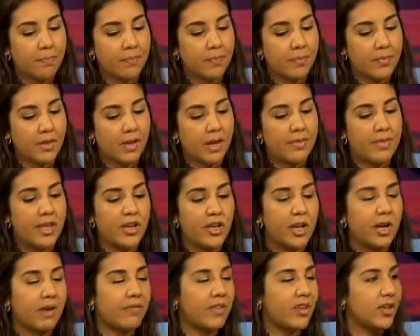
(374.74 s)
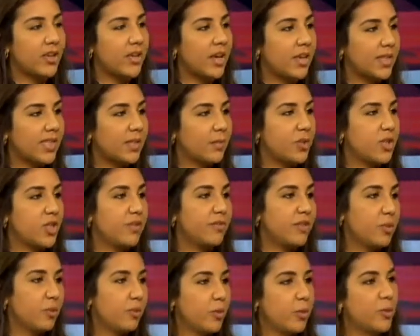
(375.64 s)
And then you have your nuts, which gives
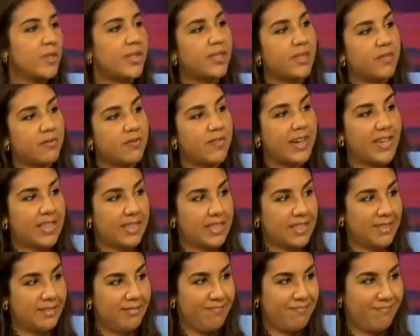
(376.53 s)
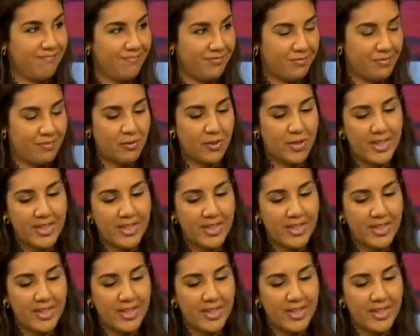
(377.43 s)
you protein and fats. Right.